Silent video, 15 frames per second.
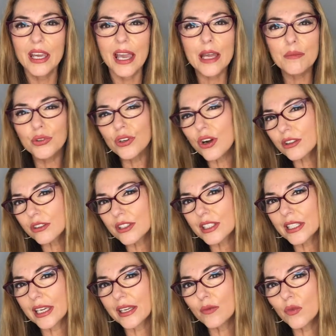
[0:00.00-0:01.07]
And
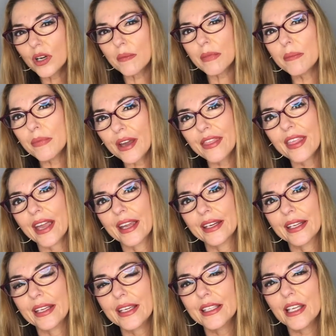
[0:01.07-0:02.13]
bureaucracy, what I mean by that
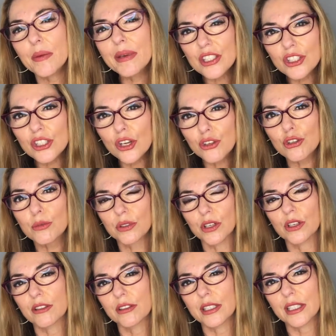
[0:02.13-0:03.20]
is, I mean social
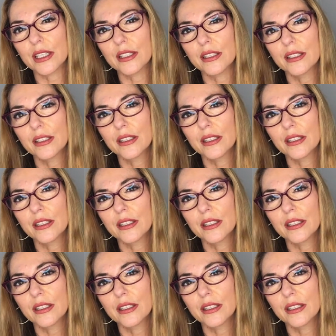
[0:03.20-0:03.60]
bureaucracy.